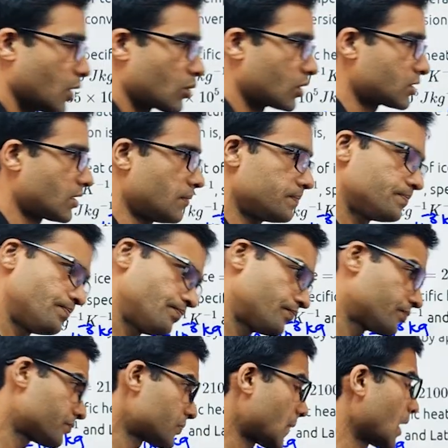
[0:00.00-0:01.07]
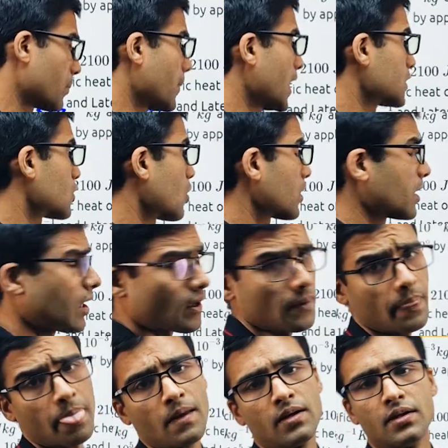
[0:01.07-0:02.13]
question based on the
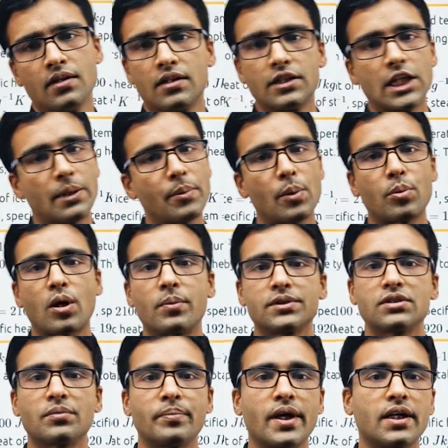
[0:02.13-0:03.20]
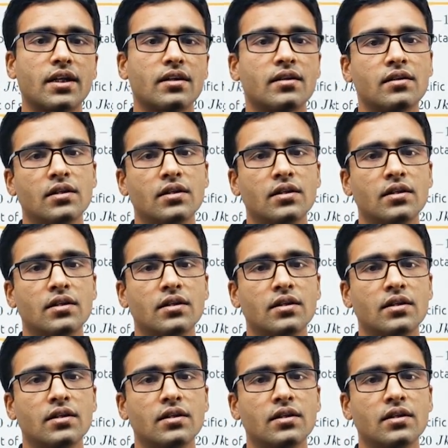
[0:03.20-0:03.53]
thermal properties of matter.